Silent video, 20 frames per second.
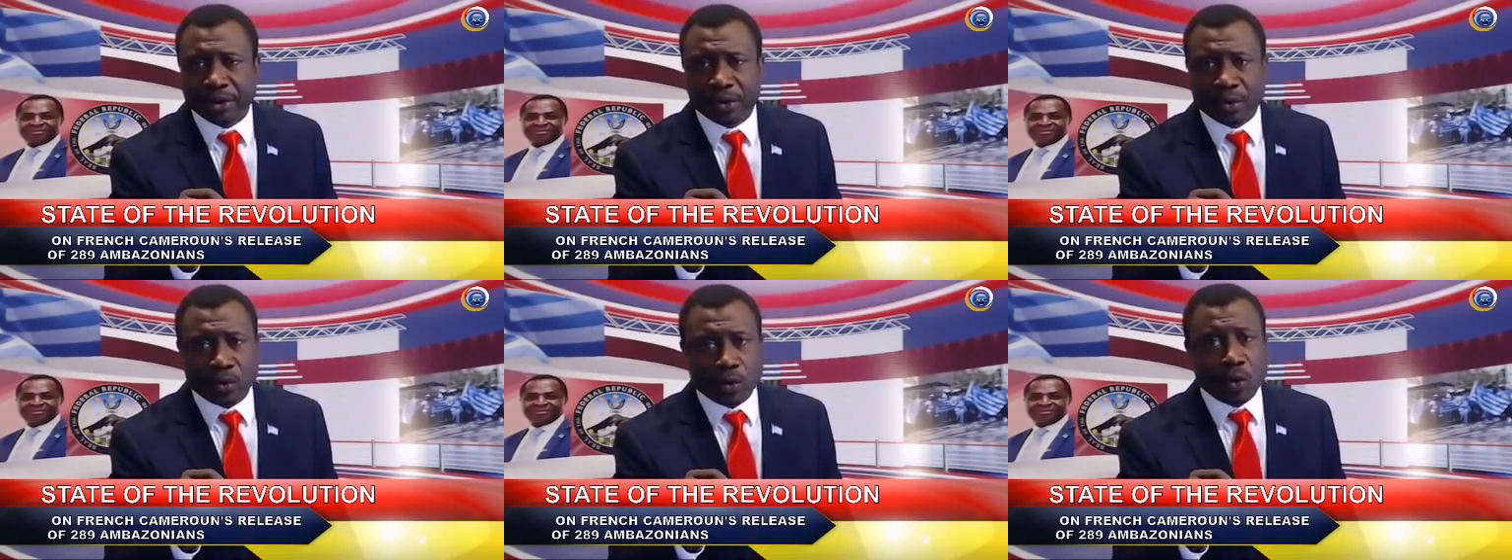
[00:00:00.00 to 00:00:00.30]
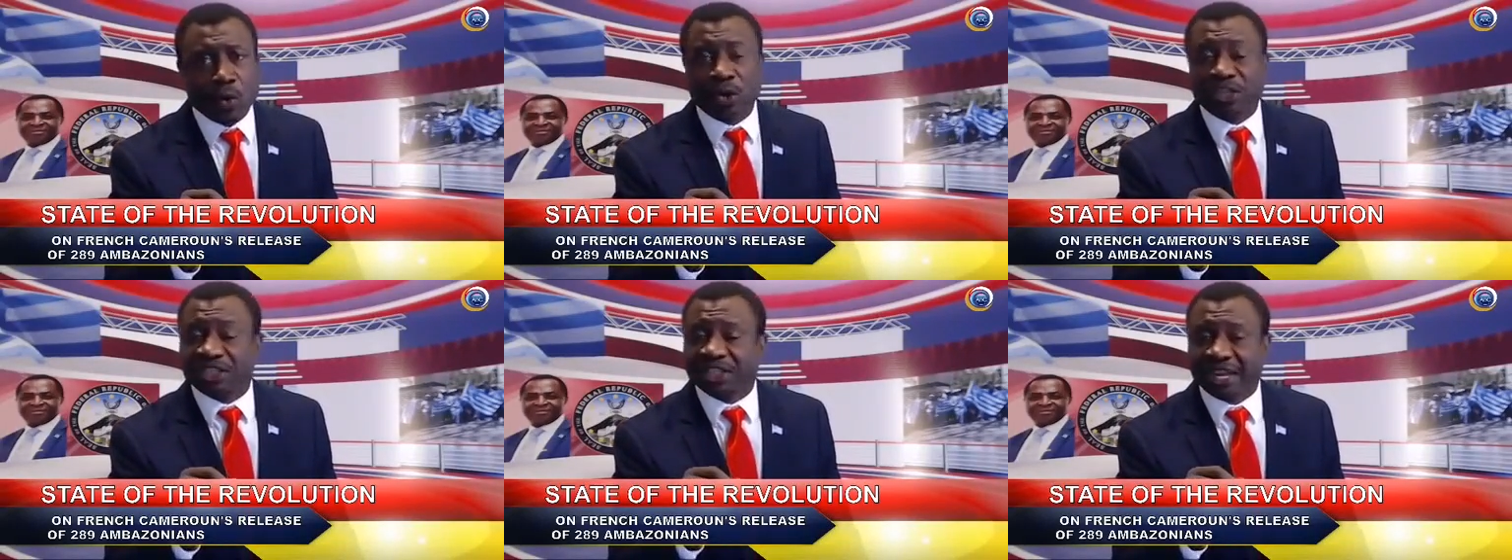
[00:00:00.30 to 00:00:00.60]

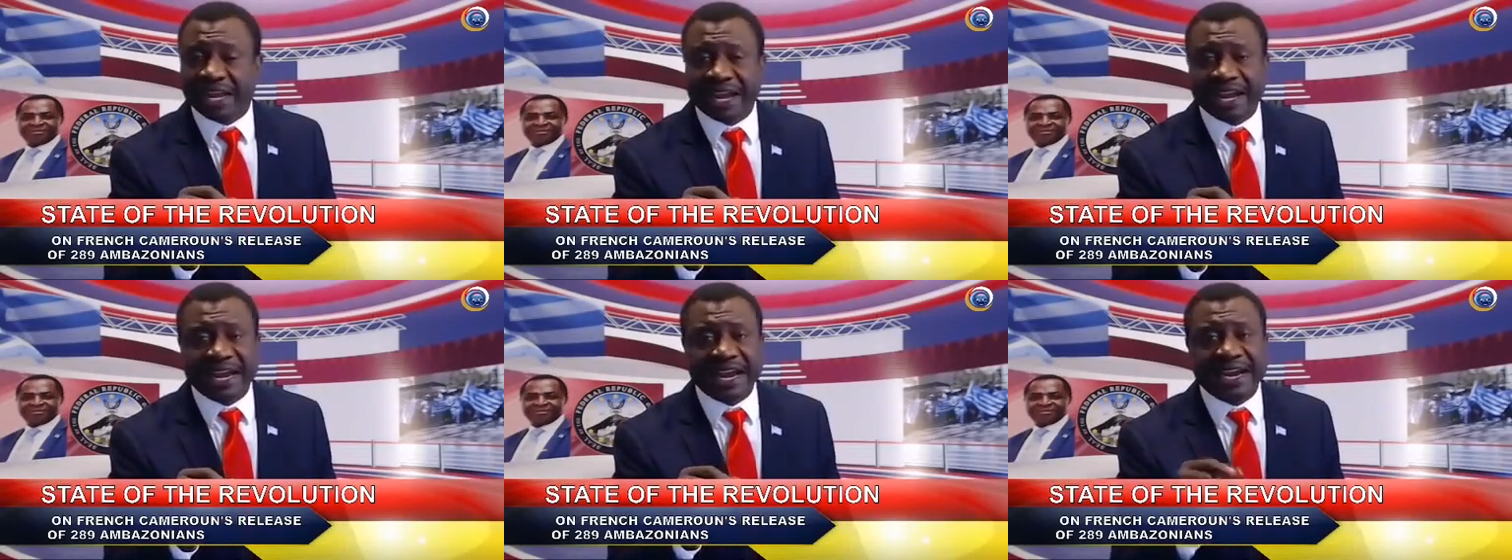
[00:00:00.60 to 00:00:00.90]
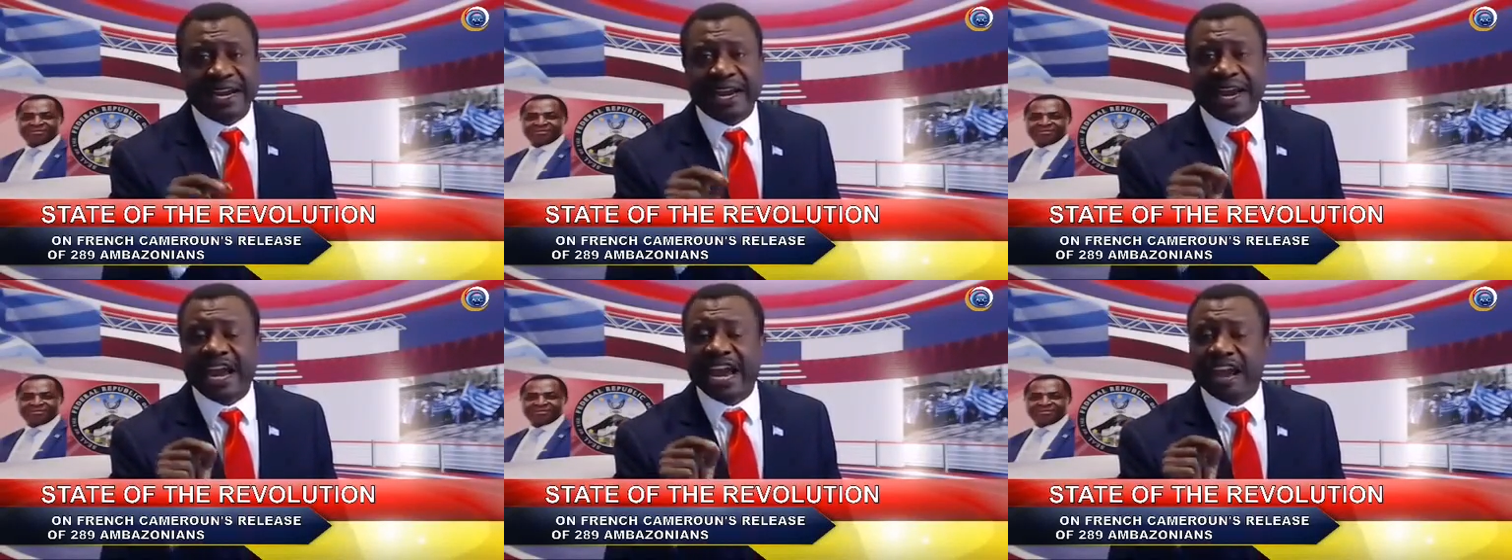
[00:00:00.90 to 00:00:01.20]
who say
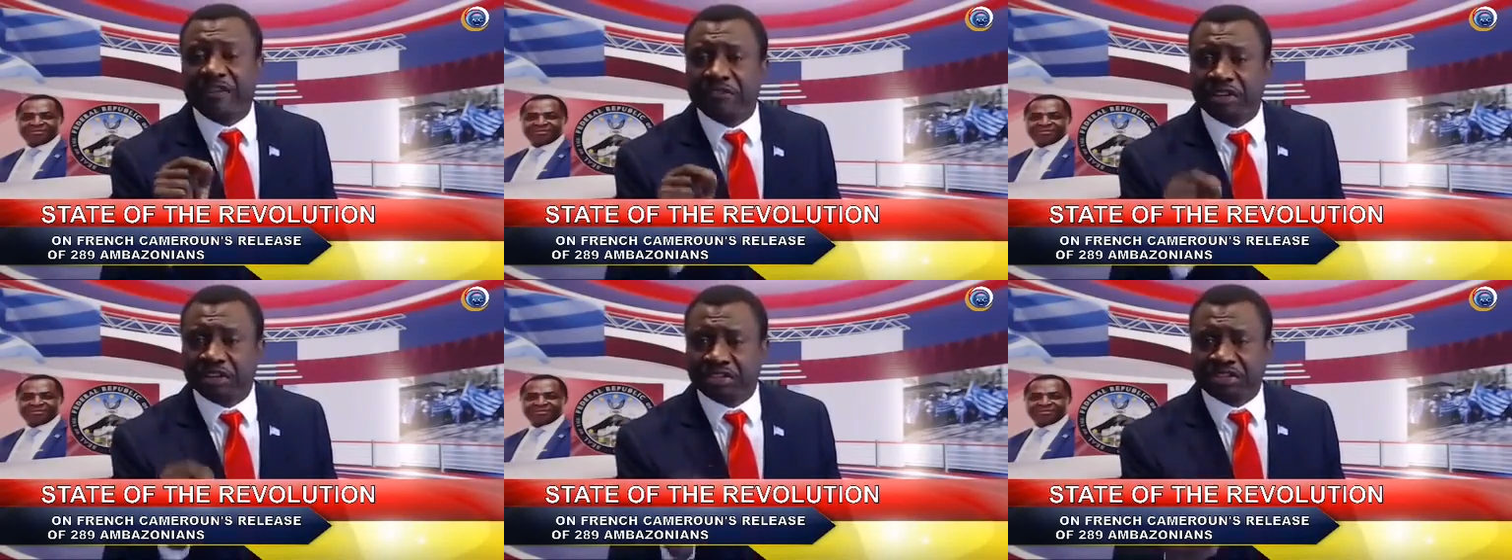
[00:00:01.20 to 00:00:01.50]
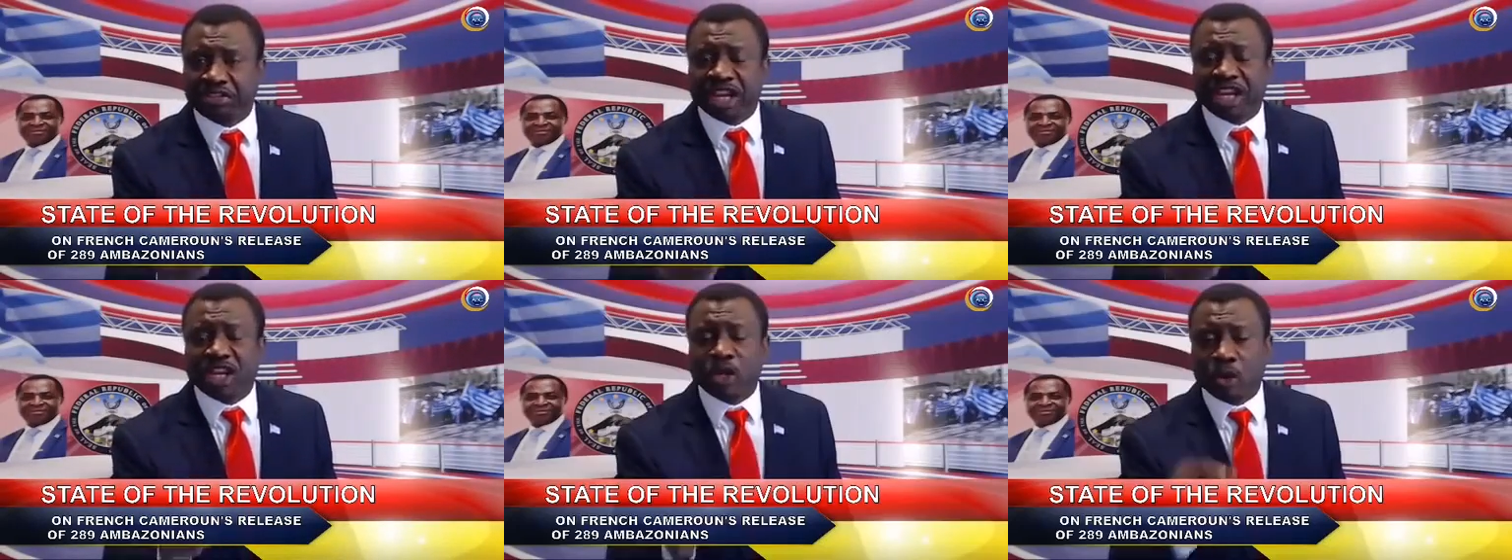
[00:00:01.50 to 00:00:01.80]
that
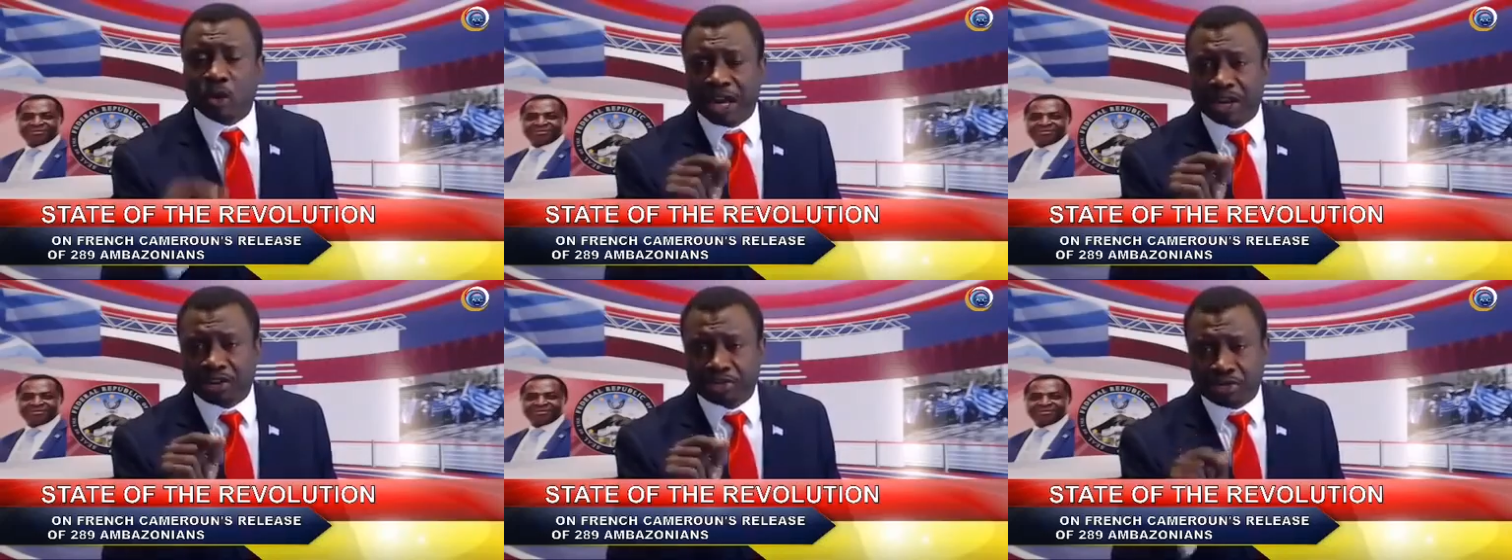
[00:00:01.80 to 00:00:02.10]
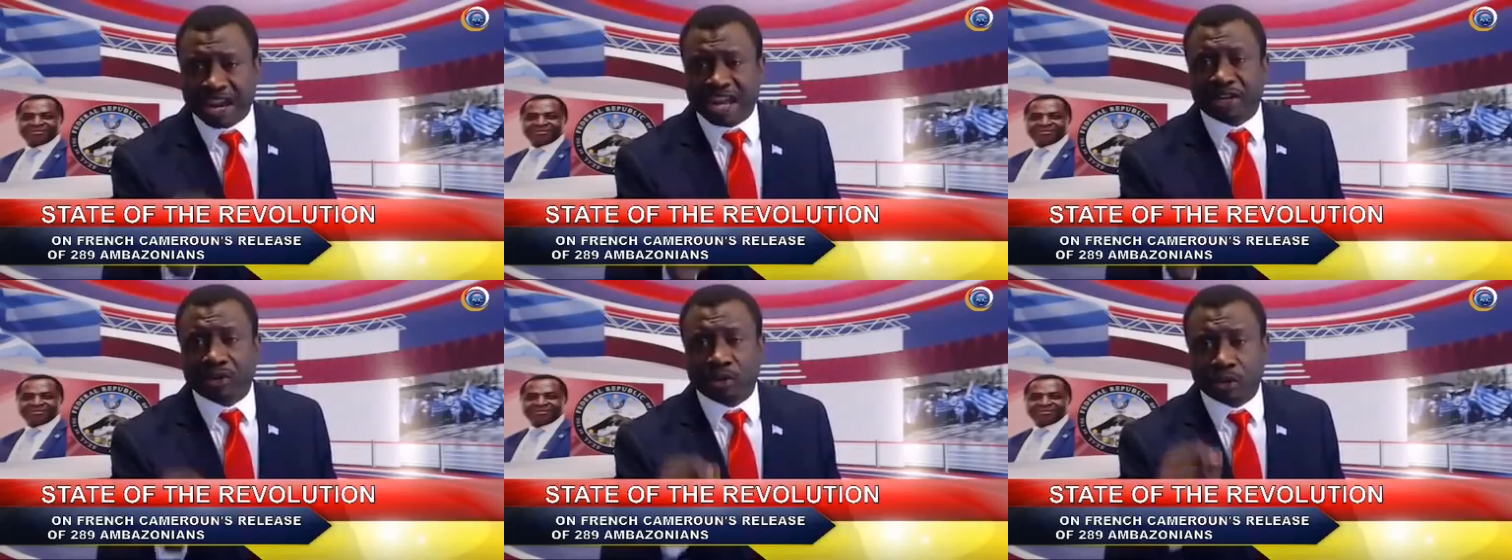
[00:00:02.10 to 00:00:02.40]
everything you are
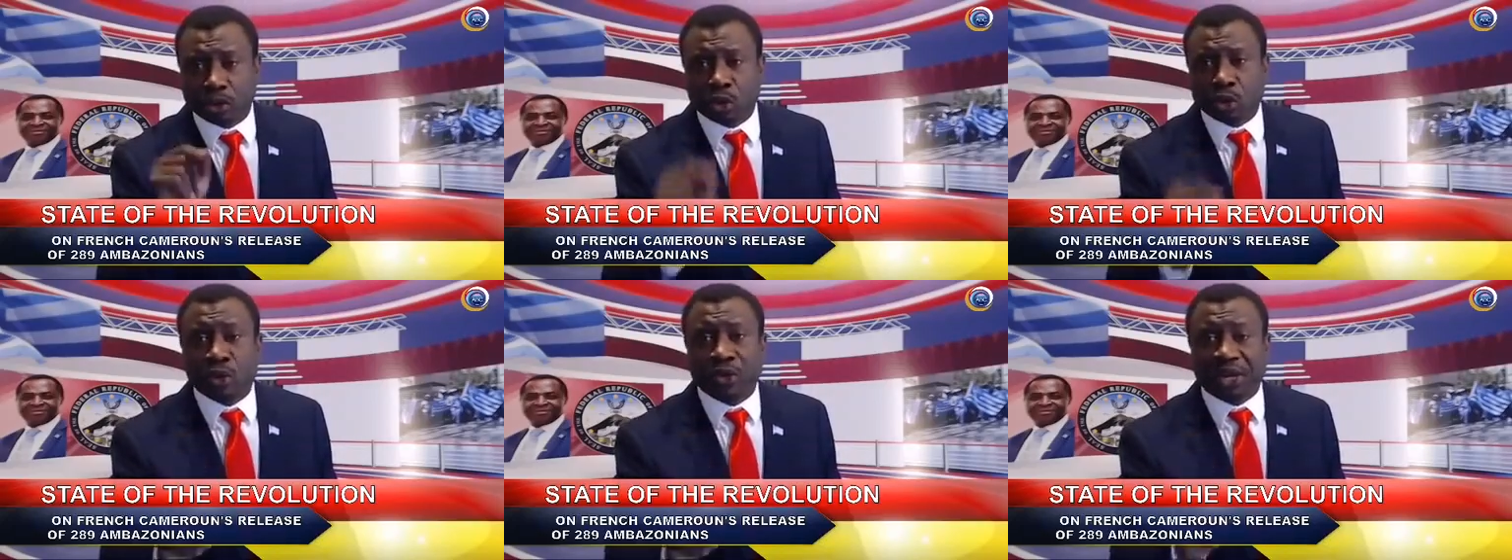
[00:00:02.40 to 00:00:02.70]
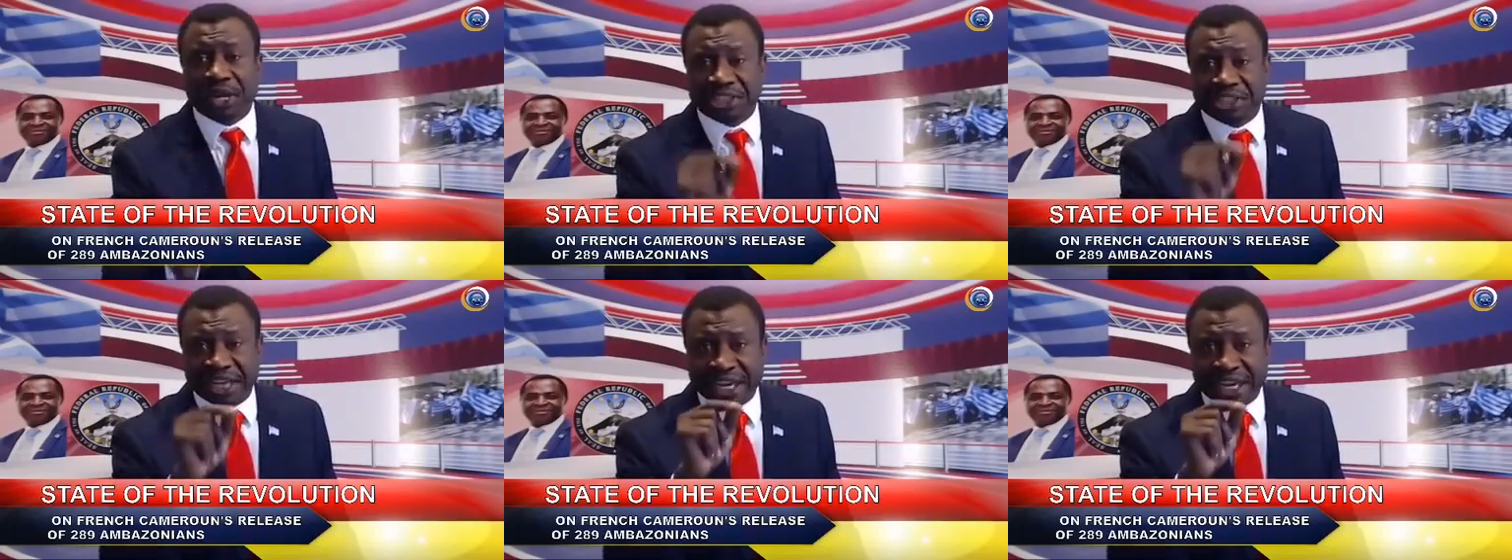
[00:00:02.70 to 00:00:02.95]
trying to do is